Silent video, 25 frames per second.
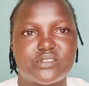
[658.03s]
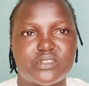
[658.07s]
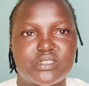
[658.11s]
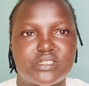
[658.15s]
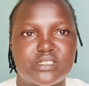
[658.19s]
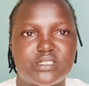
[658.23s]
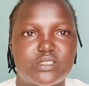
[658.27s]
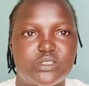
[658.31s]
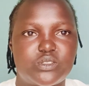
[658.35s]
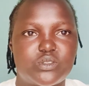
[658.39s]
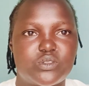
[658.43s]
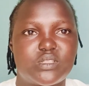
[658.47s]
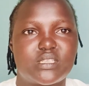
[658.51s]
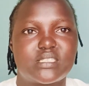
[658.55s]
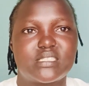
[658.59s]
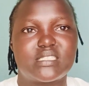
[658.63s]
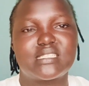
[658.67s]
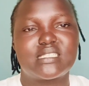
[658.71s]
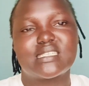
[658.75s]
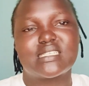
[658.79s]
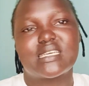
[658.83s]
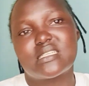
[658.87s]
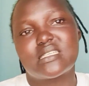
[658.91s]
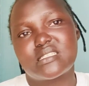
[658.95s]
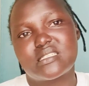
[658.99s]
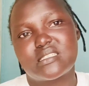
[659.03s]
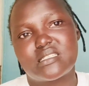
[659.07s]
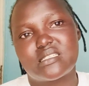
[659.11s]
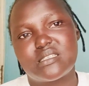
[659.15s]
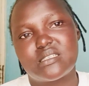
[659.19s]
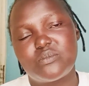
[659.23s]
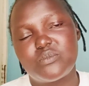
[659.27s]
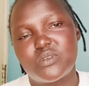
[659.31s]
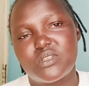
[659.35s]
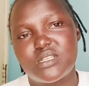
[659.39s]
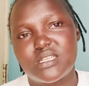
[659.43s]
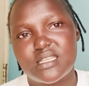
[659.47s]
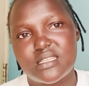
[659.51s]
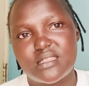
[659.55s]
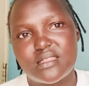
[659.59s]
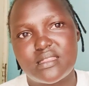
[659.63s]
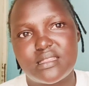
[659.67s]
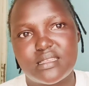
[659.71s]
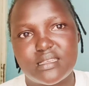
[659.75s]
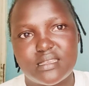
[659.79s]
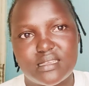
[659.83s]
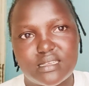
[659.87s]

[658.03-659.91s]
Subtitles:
rate so that it can stimulate the